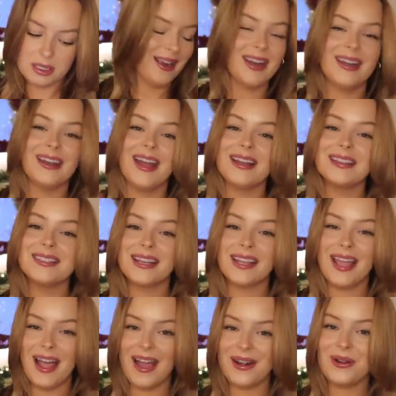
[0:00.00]
Okay, next
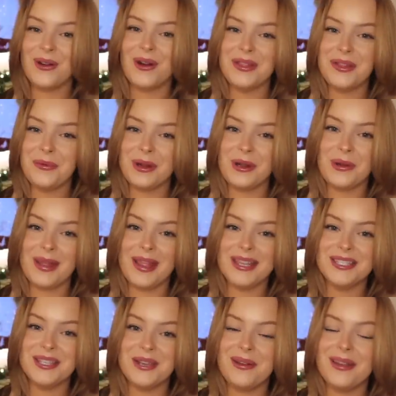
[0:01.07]
category that we're going
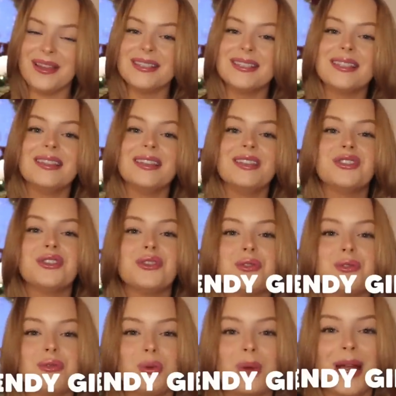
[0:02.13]
into is the
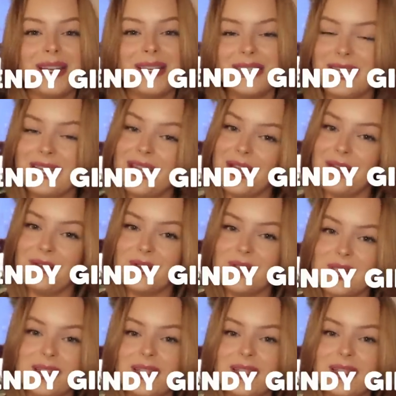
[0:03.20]
trendy gifts.